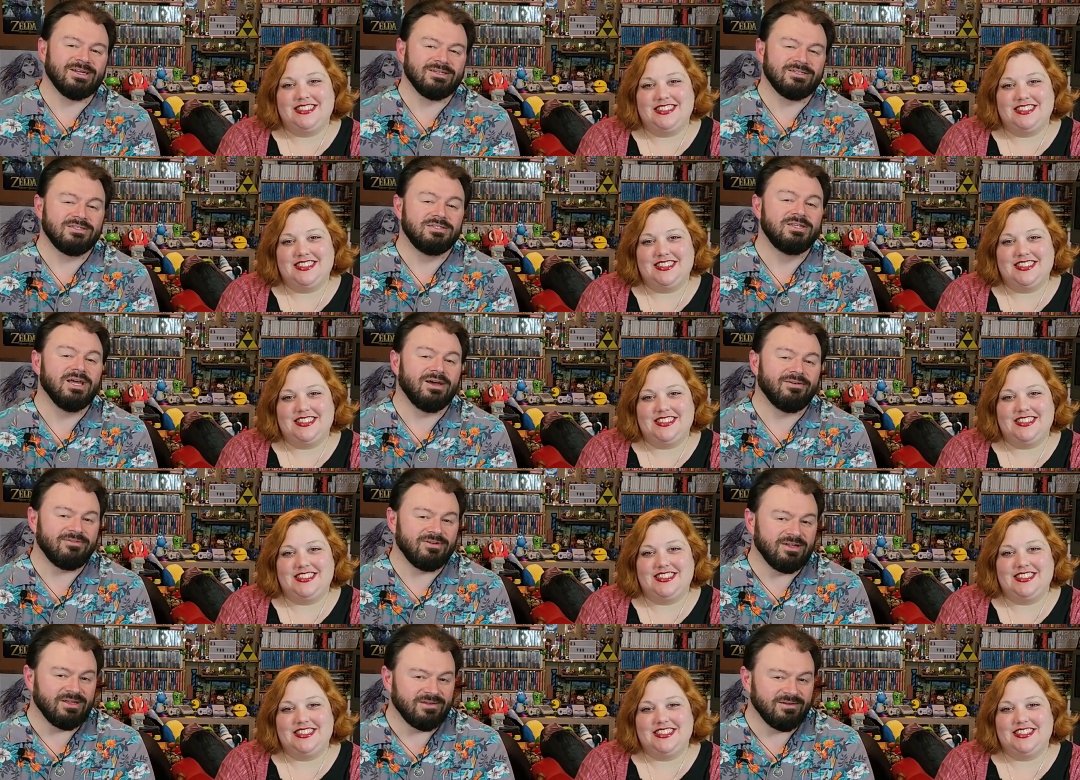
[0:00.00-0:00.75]

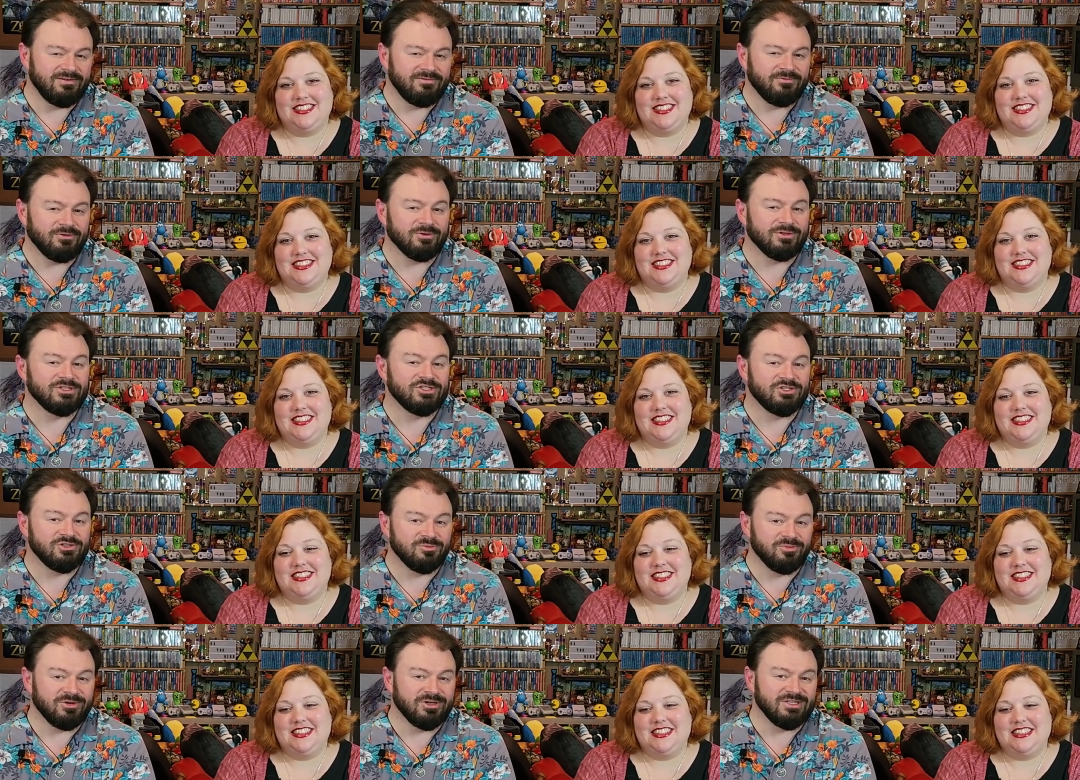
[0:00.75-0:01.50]
Speaker 1: it definitely
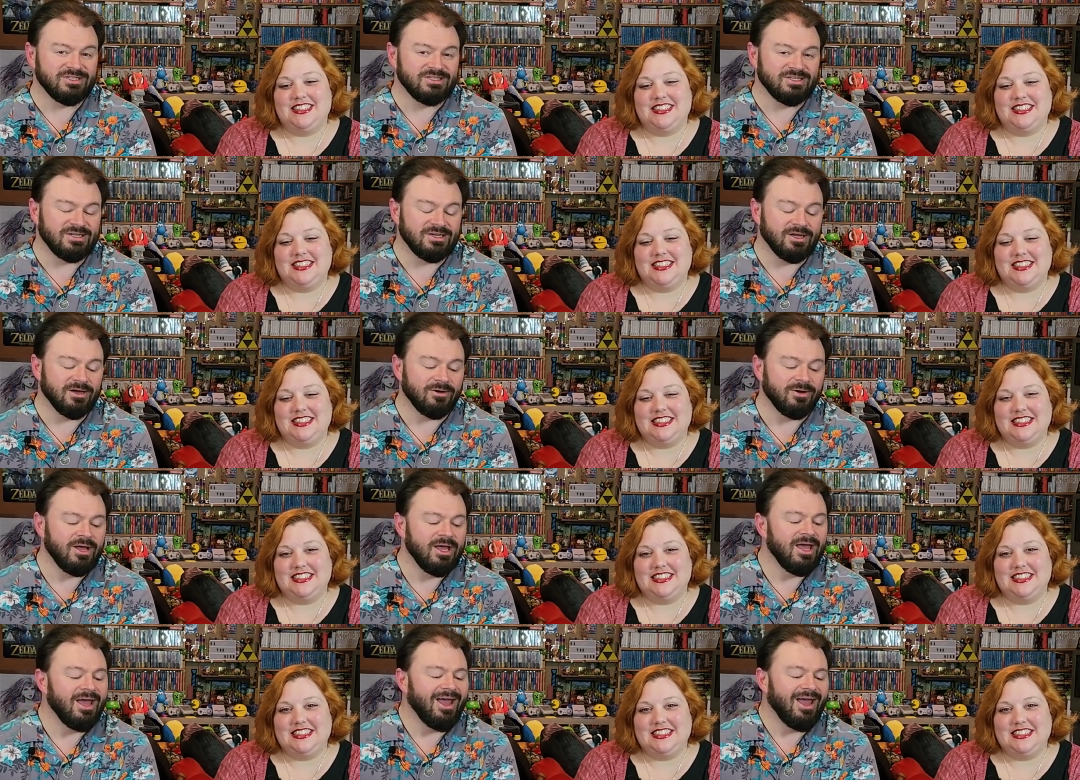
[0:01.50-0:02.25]
for the Super
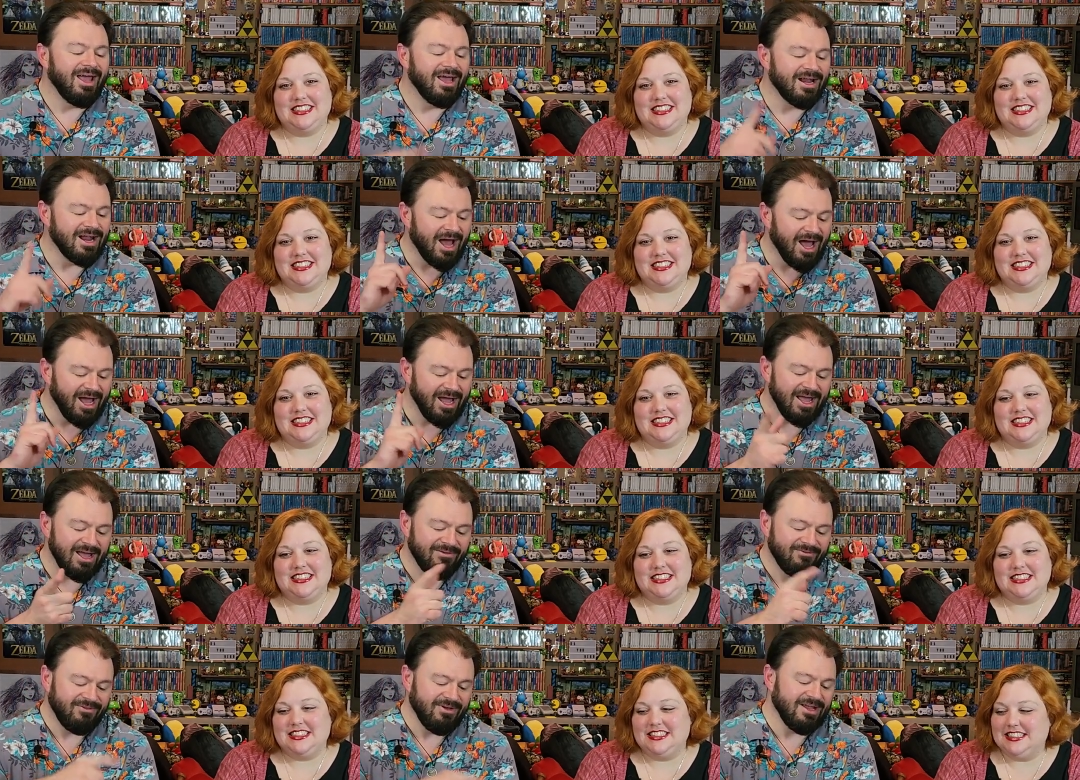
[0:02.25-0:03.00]
Nintendo. And
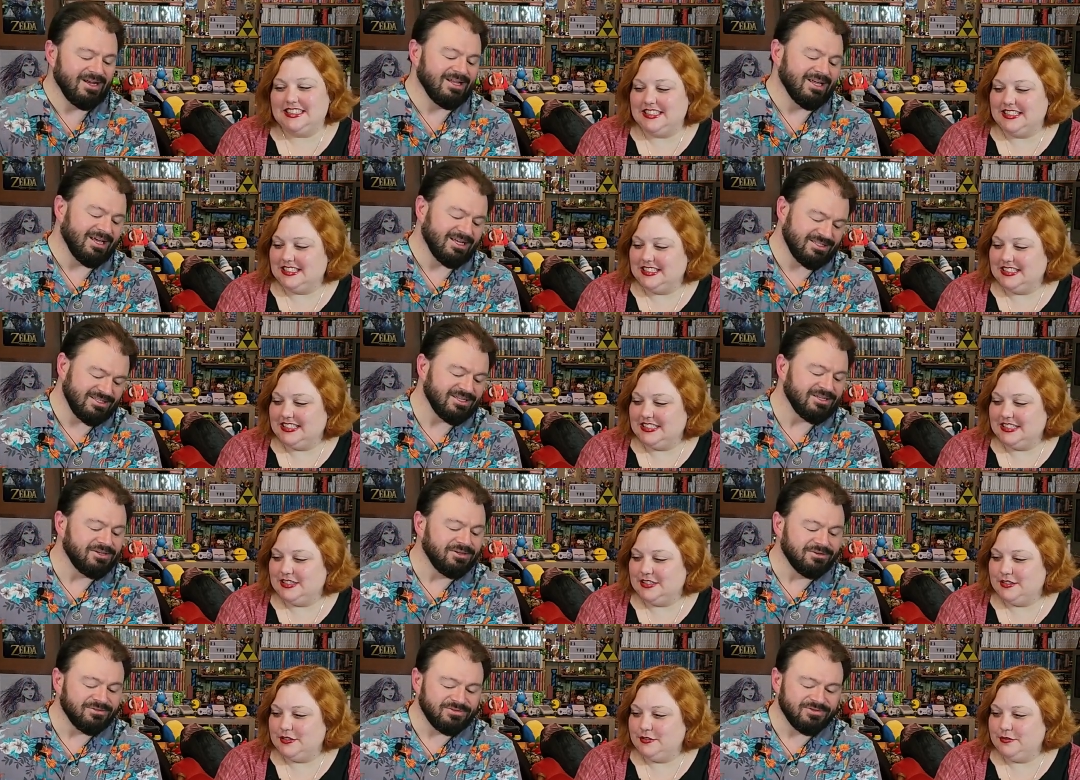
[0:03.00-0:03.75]
I have
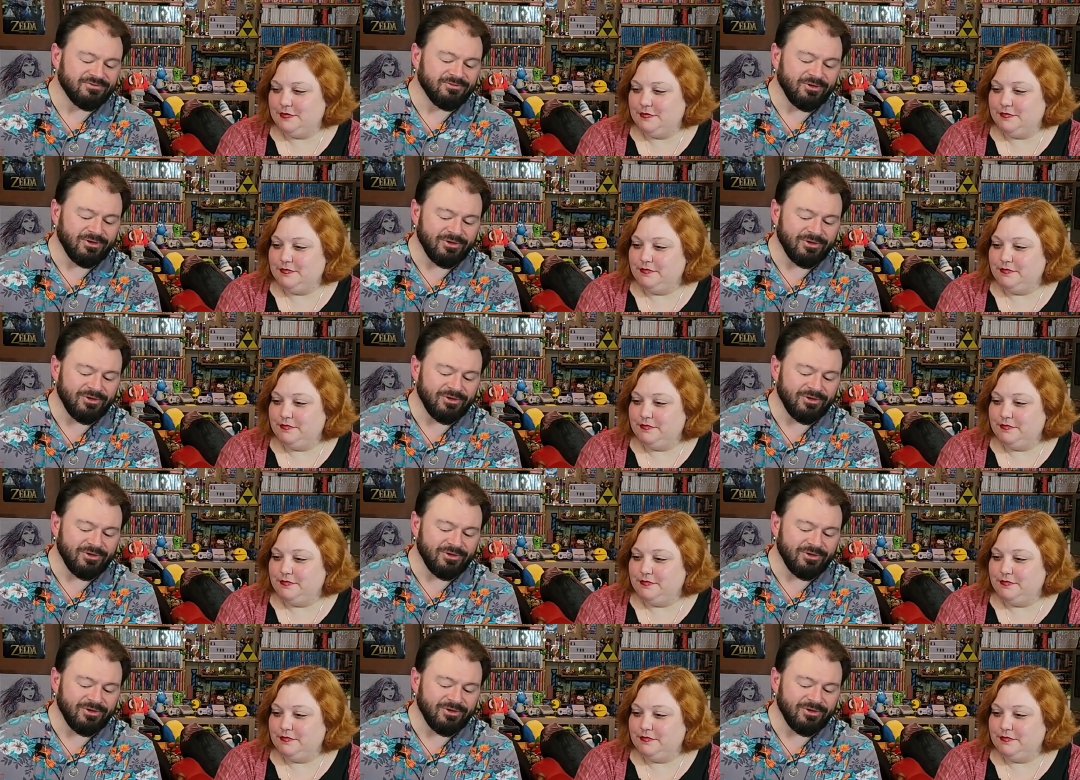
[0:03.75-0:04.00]
fantastic news